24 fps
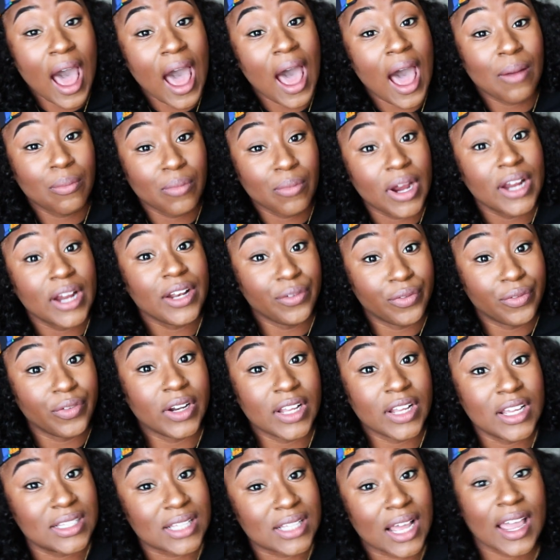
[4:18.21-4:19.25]
I'm ready for
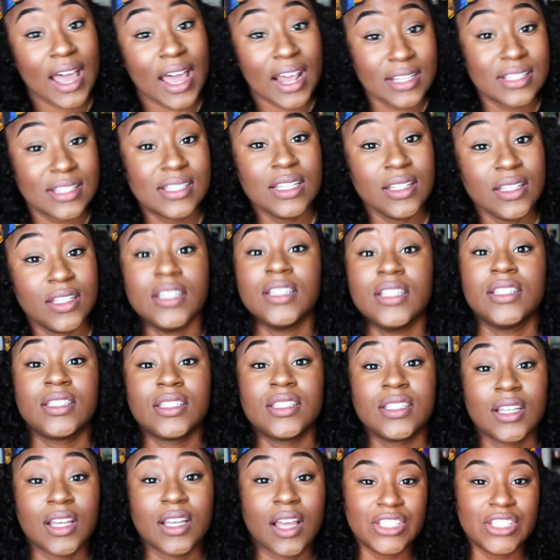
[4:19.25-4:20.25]
this. I gotta see this.